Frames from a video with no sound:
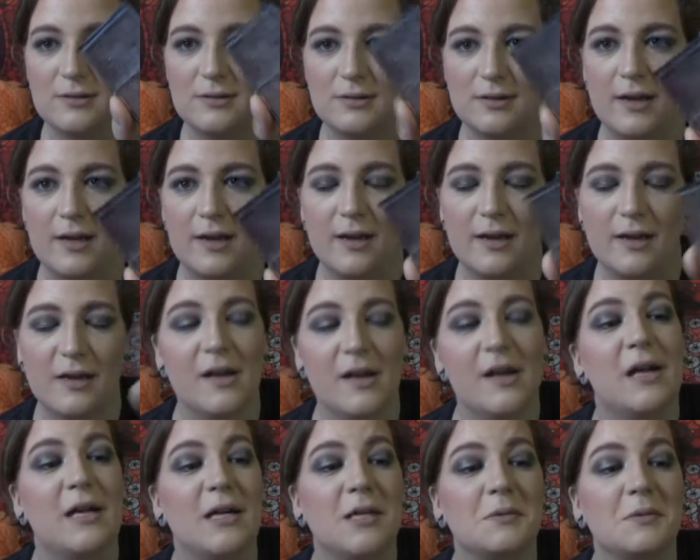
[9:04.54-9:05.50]
guy.
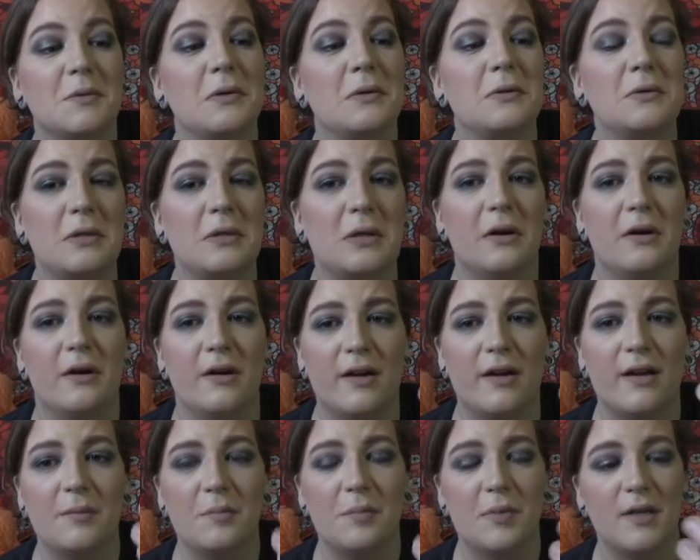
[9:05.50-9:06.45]
I'm so
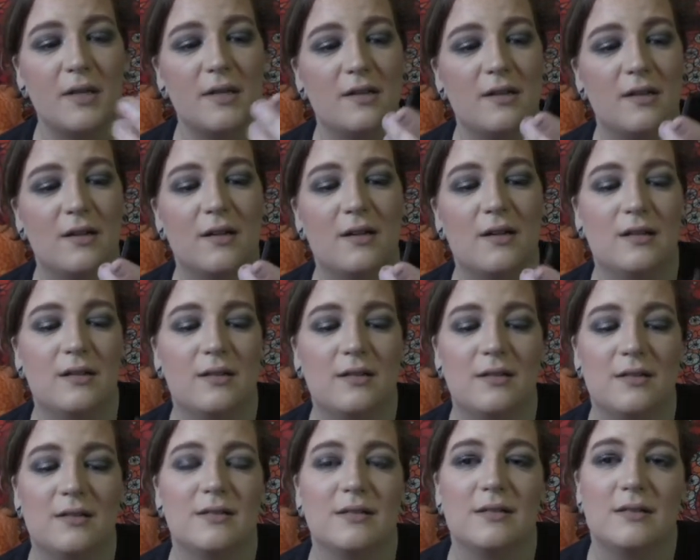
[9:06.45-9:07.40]
sorry, but
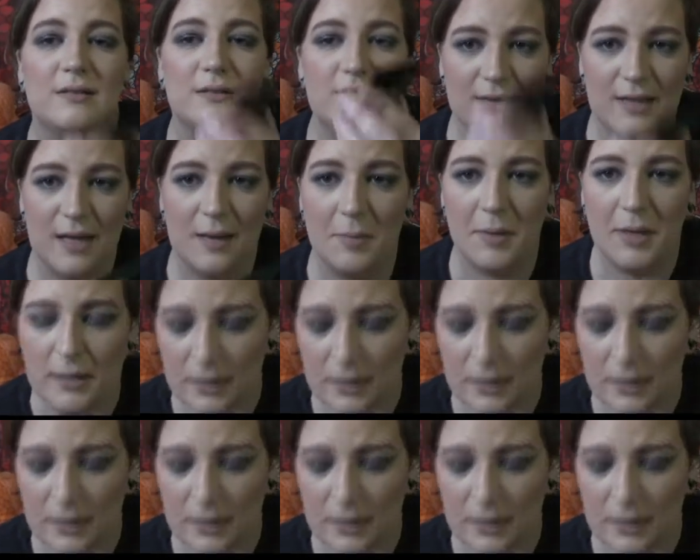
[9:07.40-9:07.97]
stop it.